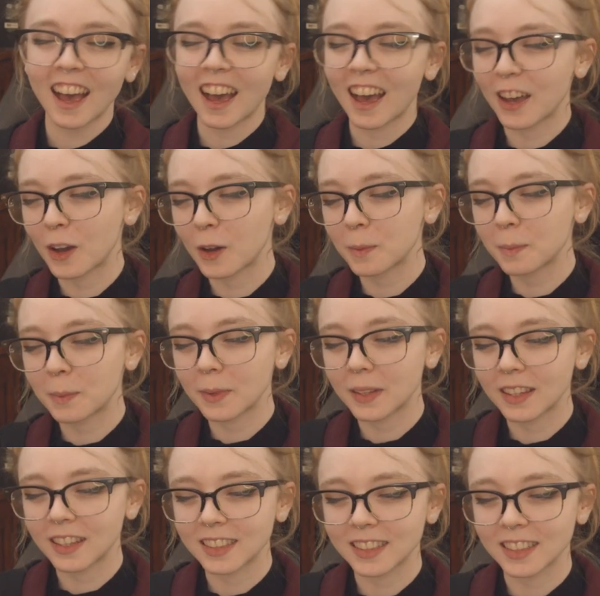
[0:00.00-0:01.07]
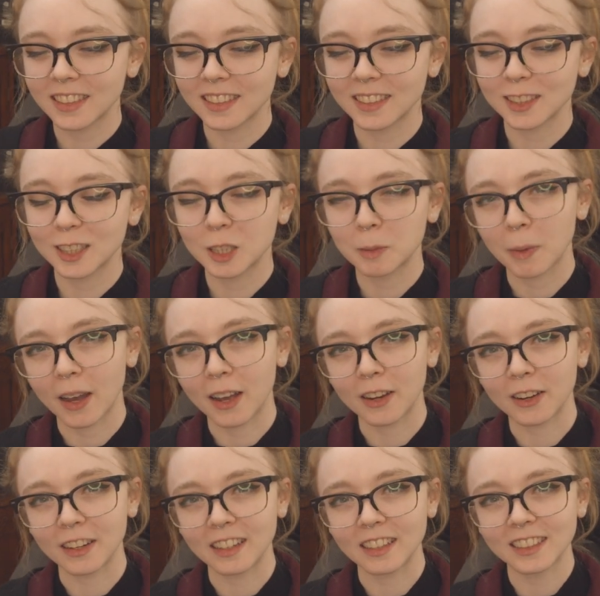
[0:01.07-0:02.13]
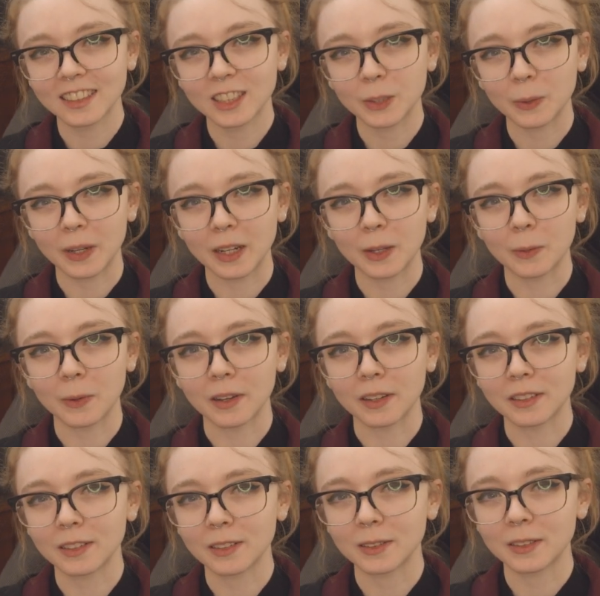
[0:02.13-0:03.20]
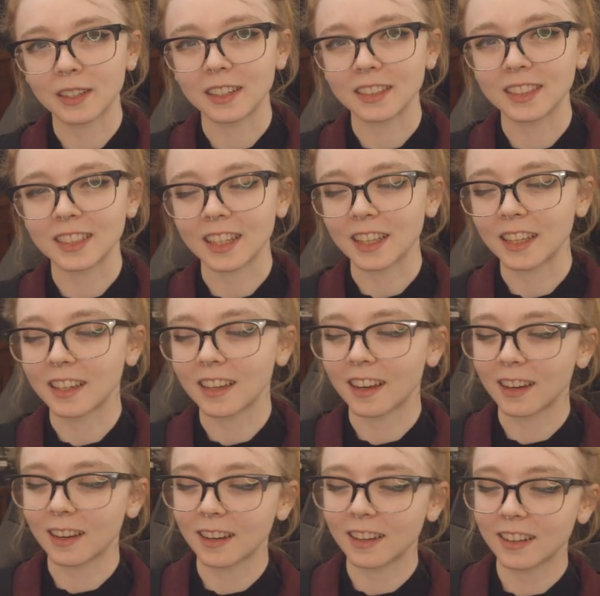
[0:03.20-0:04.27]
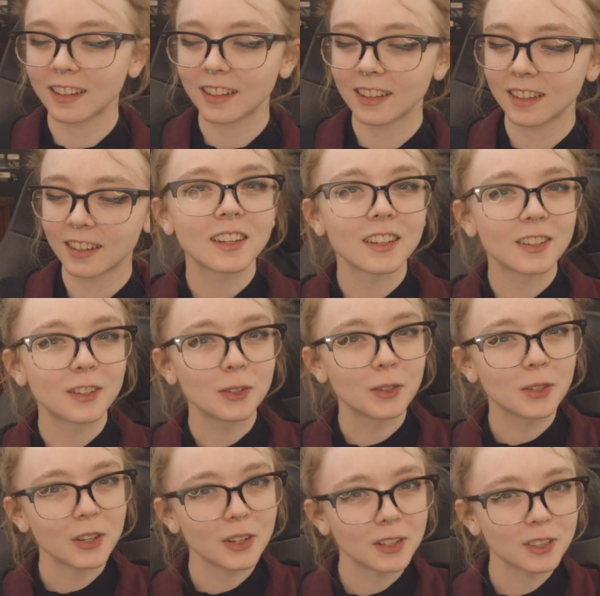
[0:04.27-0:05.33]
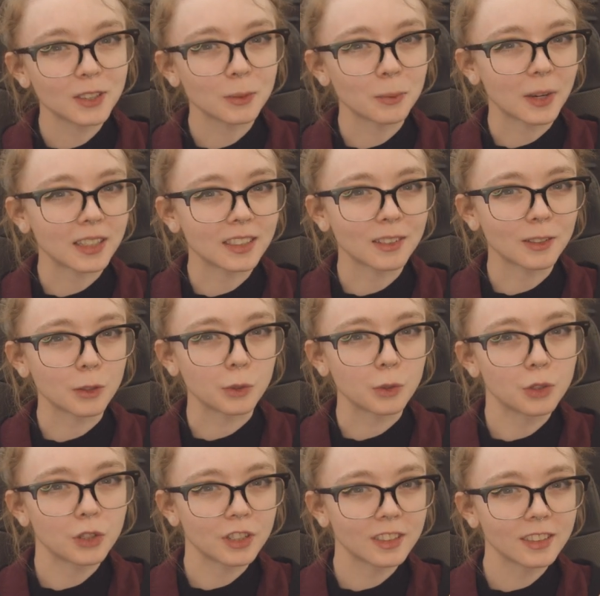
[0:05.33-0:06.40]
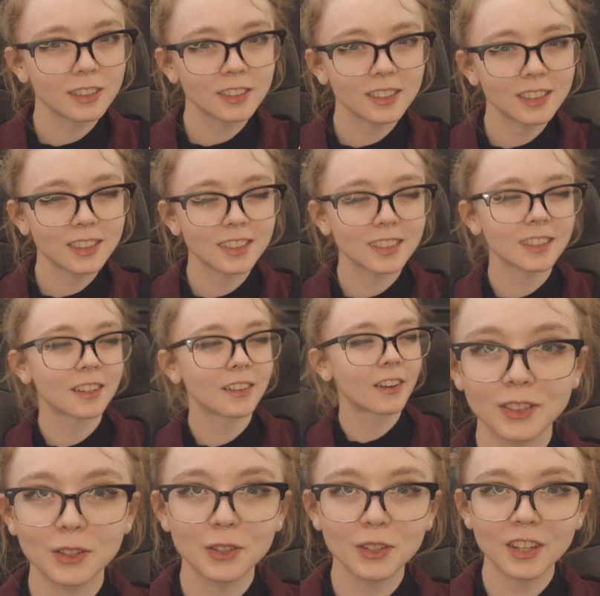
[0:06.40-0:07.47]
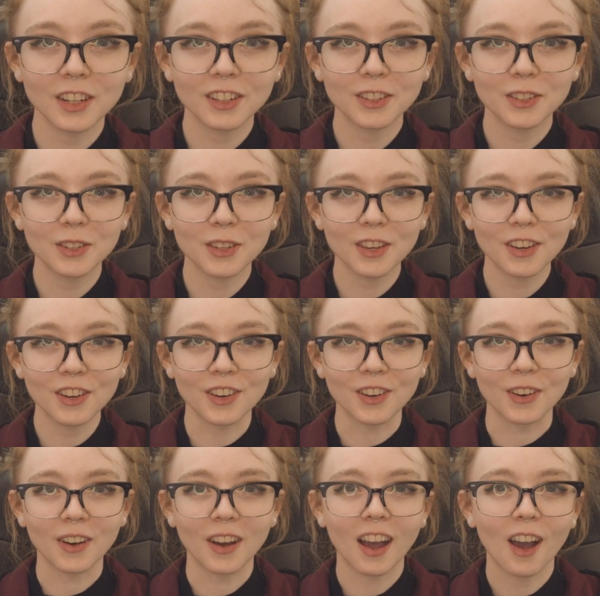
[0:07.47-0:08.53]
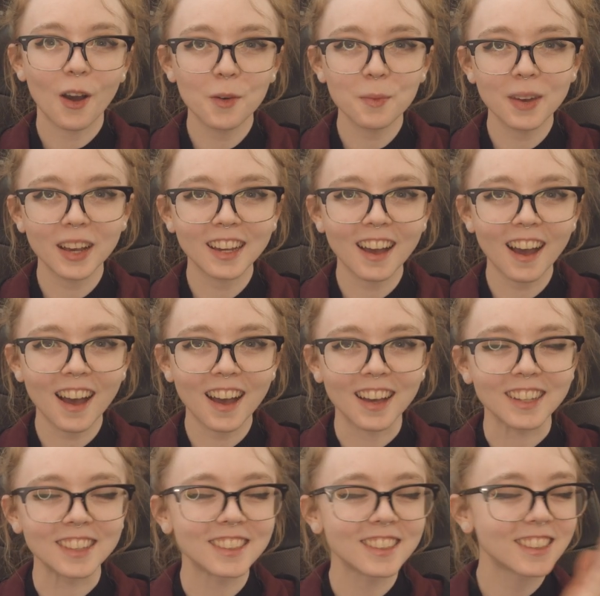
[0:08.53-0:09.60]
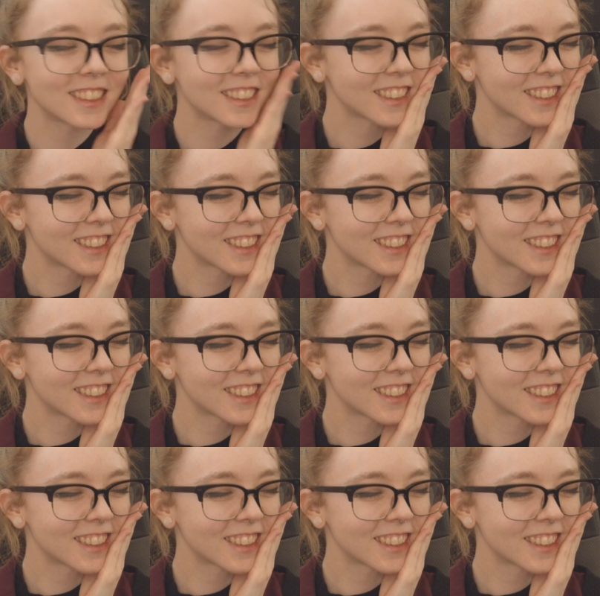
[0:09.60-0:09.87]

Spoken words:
I hope this is inspiring to anyone who does New Year's resolutions. New year, new you. Oh my gosh.